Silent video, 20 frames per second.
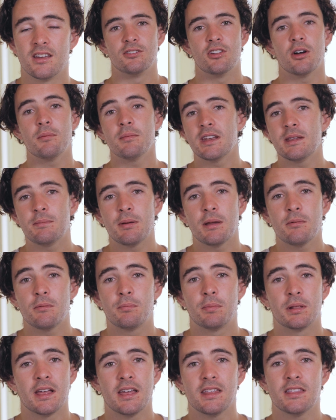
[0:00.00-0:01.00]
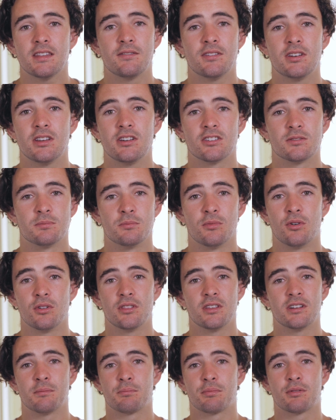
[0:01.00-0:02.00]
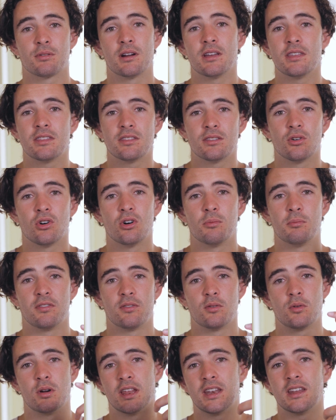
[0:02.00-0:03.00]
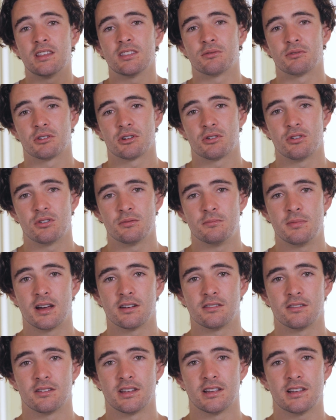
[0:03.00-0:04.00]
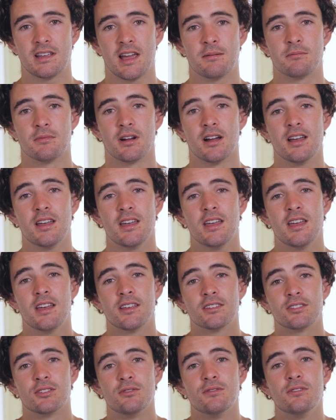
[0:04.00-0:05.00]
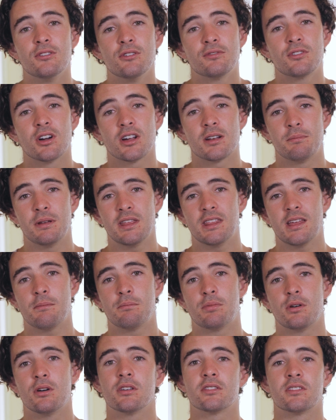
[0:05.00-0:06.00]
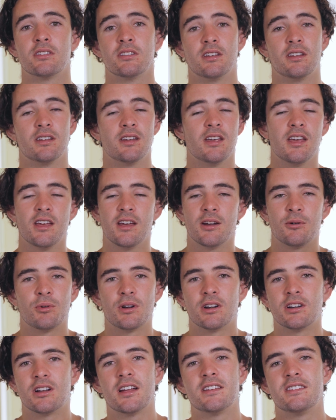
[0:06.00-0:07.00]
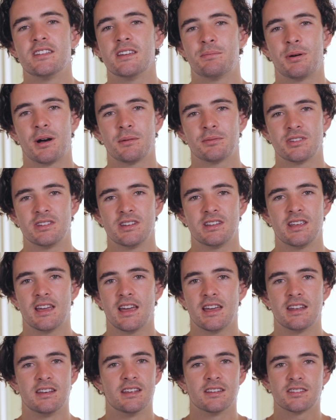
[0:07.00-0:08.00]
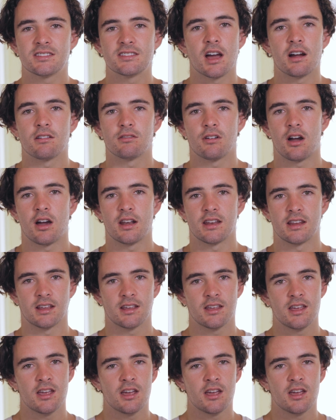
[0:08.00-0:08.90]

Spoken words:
Not many people plan their videos more than a pre-thought before hitting the record button on their camera. So you've got to be that person that when an idea pops into your head, start writing.